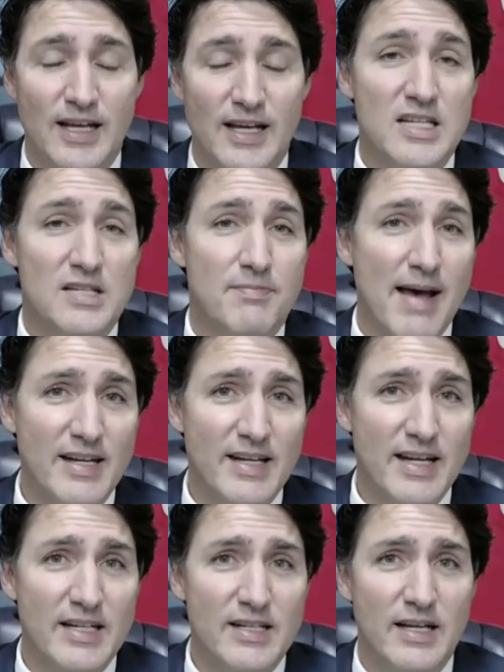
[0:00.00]
His
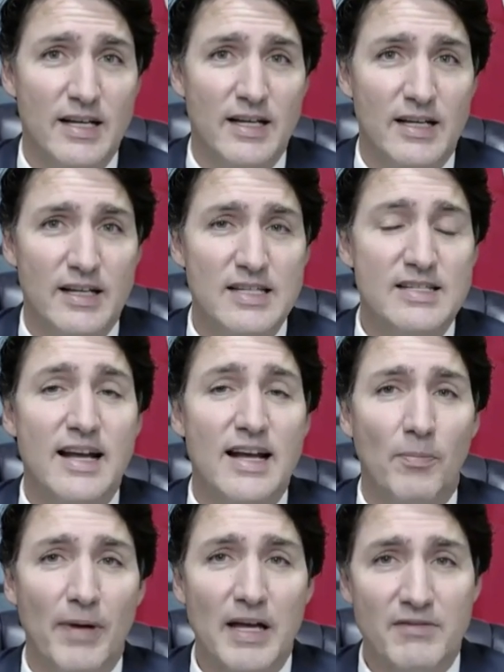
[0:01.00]
mandate is to
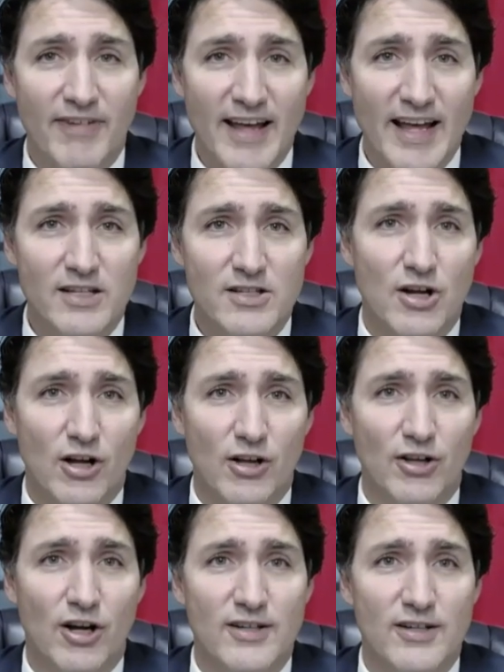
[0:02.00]
help advance
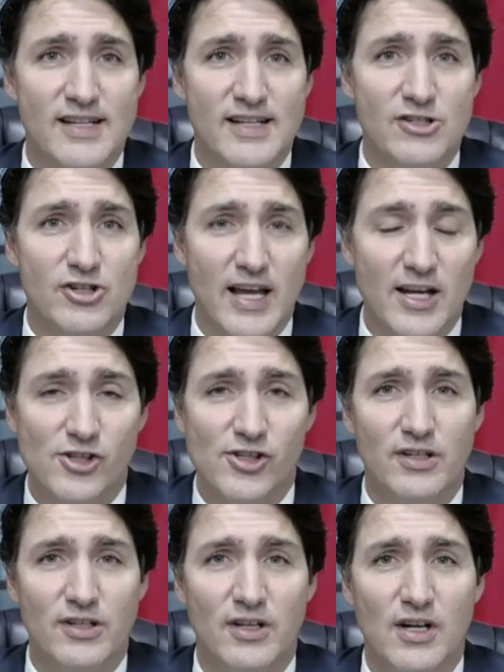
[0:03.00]
Holocaust
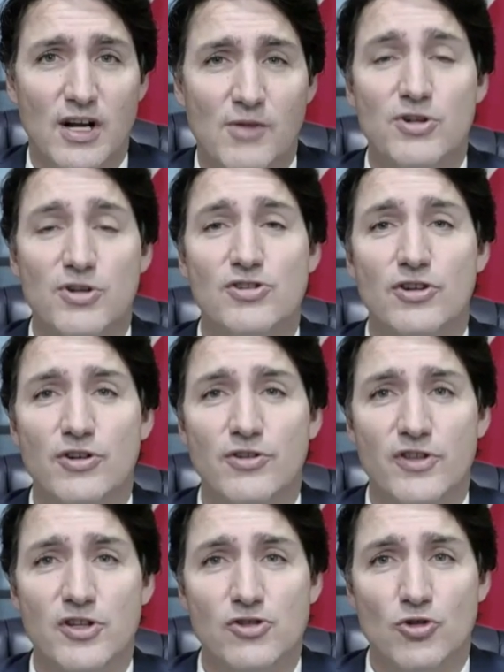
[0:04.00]
education,
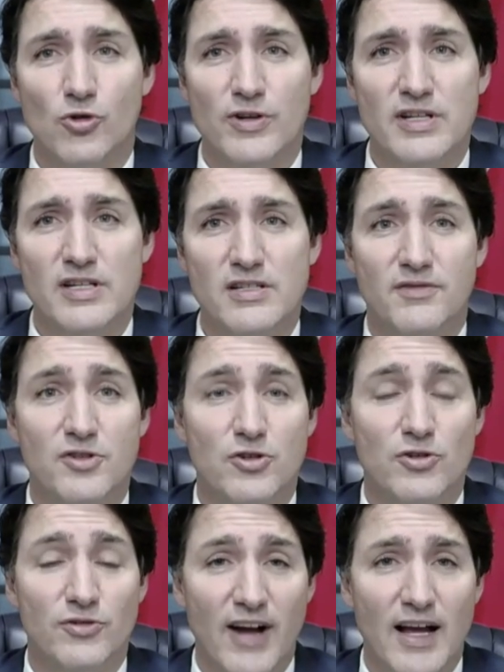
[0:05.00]
preserve the stories of
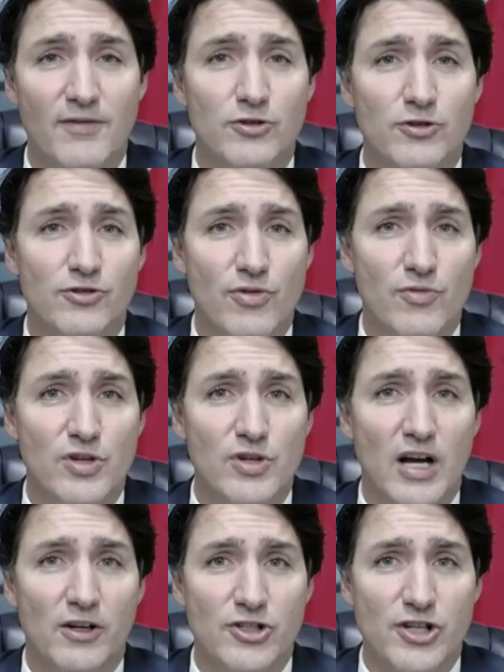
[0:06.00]
survivors through
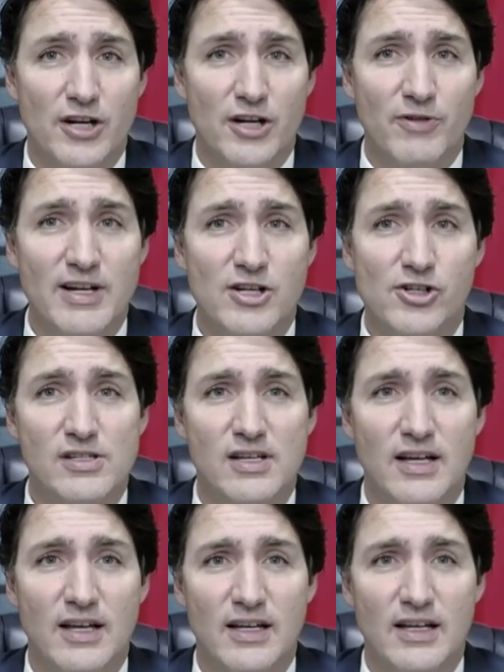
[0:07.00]
younger
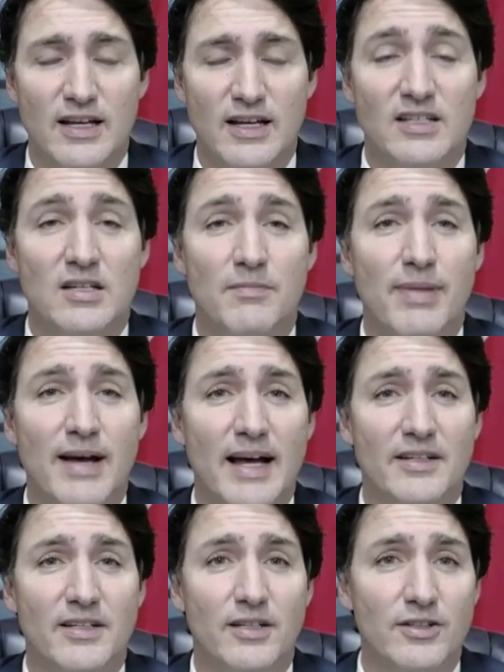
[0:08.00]
generations, and
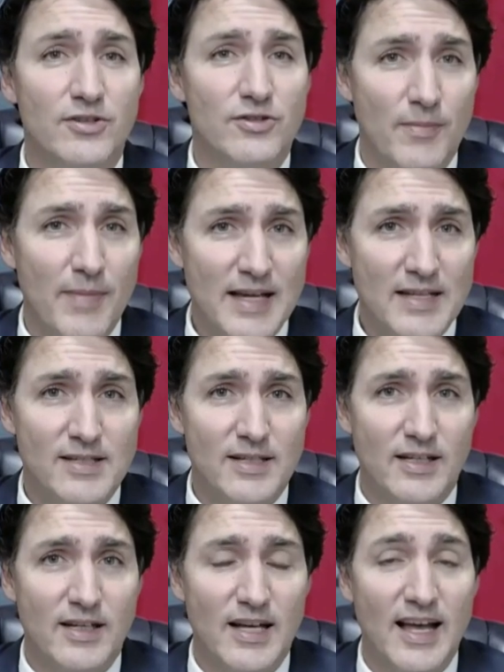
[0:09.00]
combat
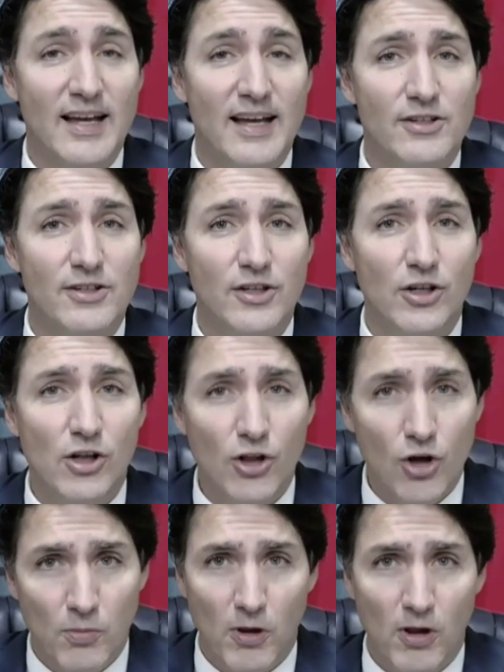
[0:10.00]
domestic and
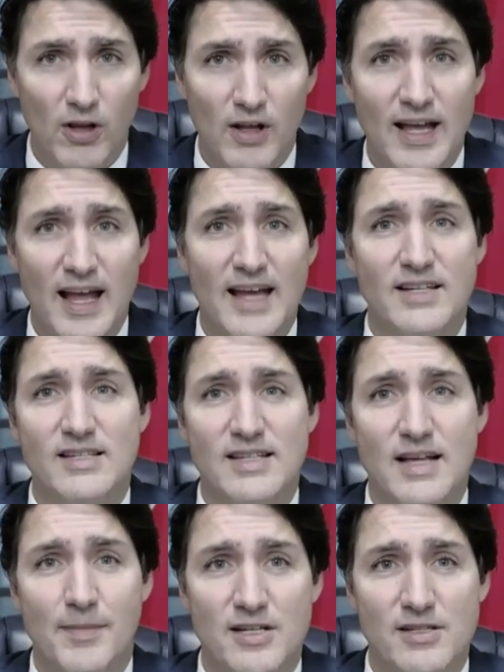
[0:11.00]
global anti
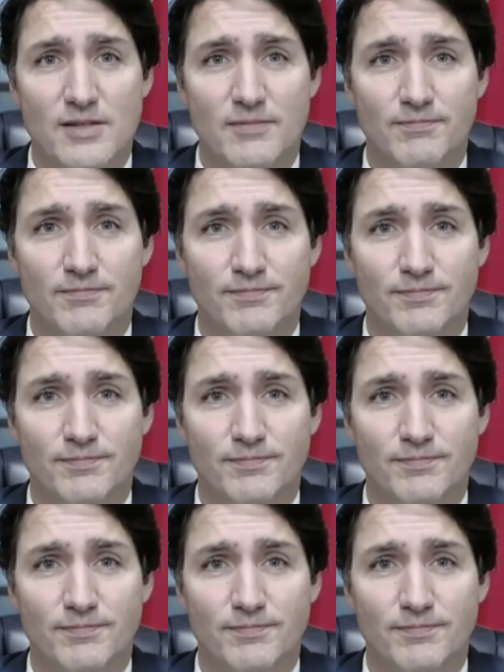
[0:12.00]
Semitism.